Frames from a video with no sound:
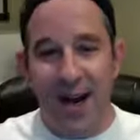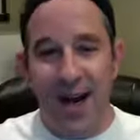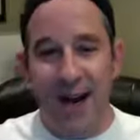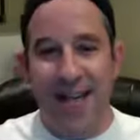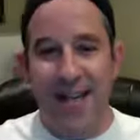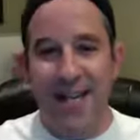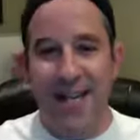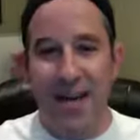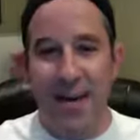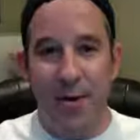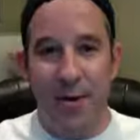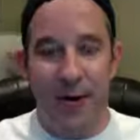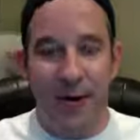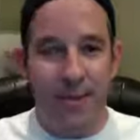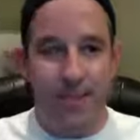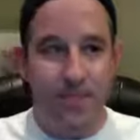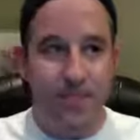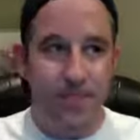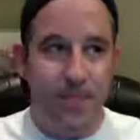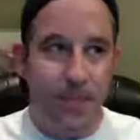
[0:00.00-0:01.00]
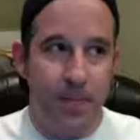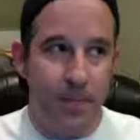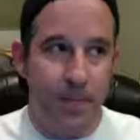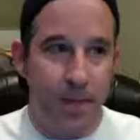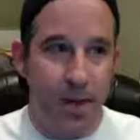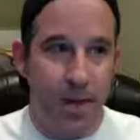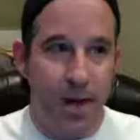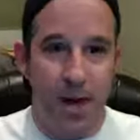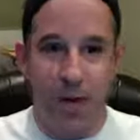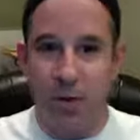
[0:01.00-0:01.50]
Integrity.
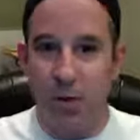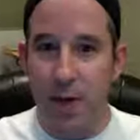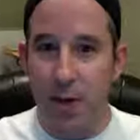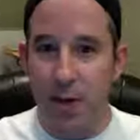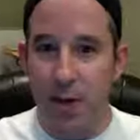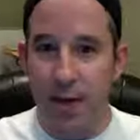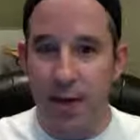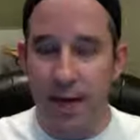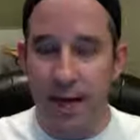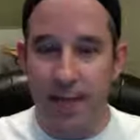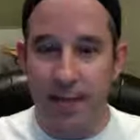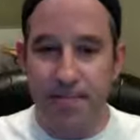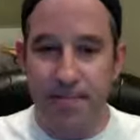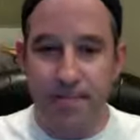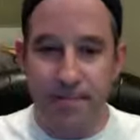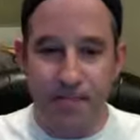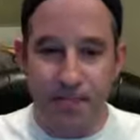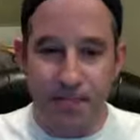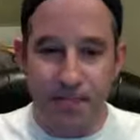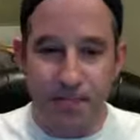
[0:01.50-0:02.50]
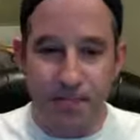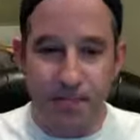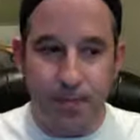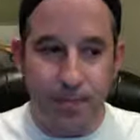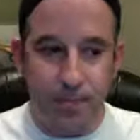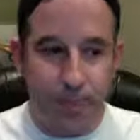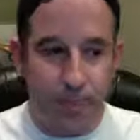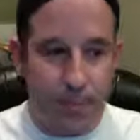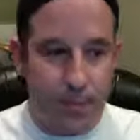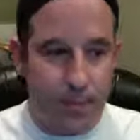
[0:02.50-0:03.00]
Here's what I would say.
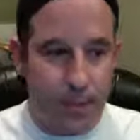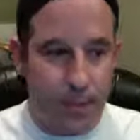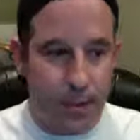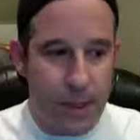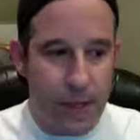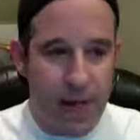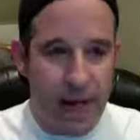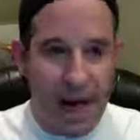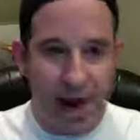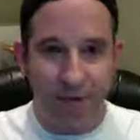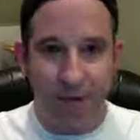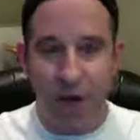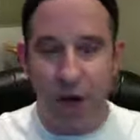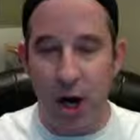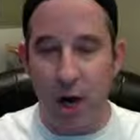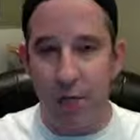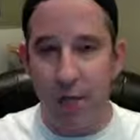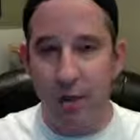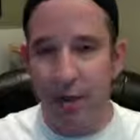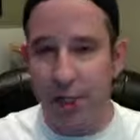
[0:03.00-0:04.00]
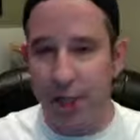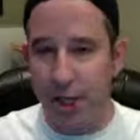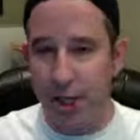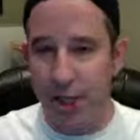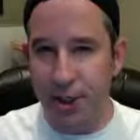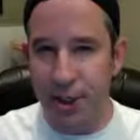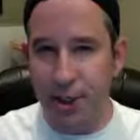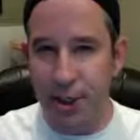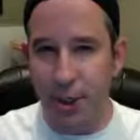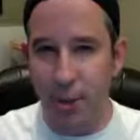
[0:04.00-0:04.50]
Have the
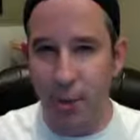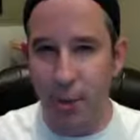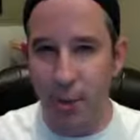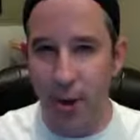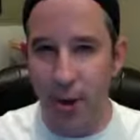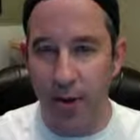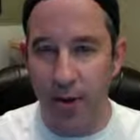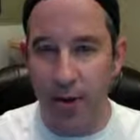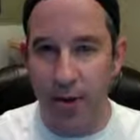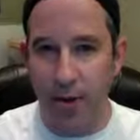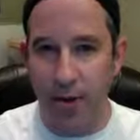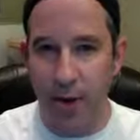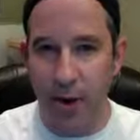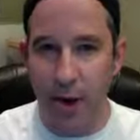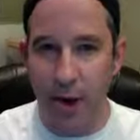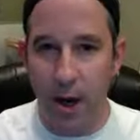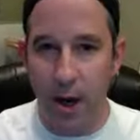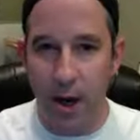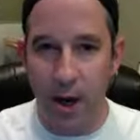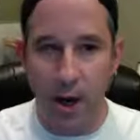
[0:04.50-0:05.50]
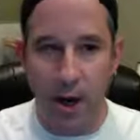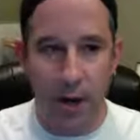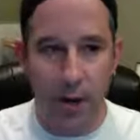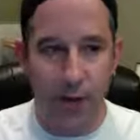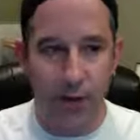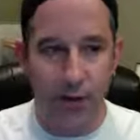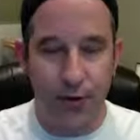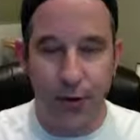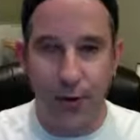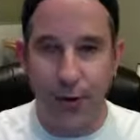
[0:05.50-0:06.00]
conversation with
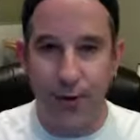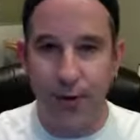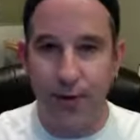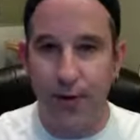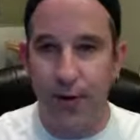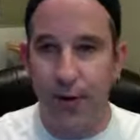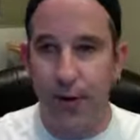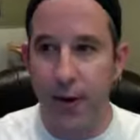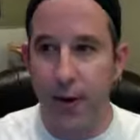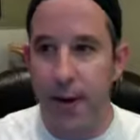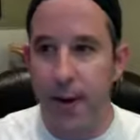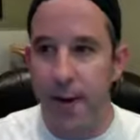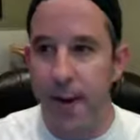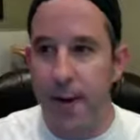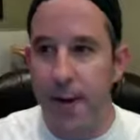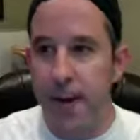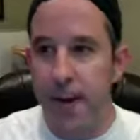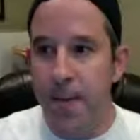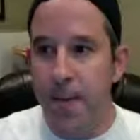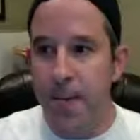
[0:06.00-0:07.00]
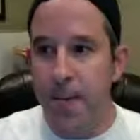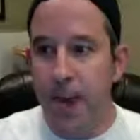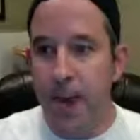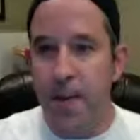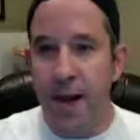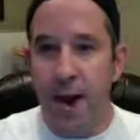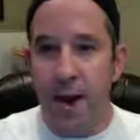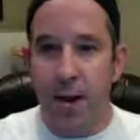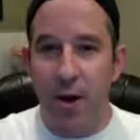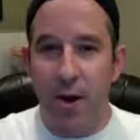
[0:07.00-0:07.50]
your students
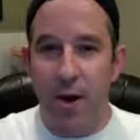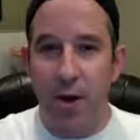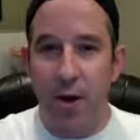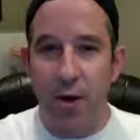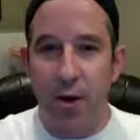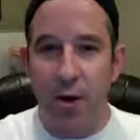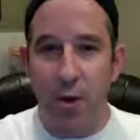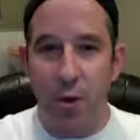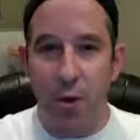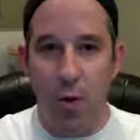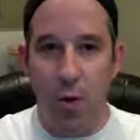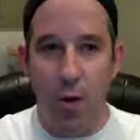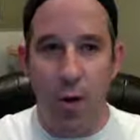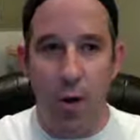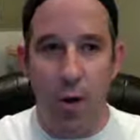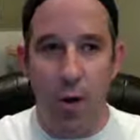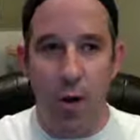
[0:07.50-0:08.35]
about your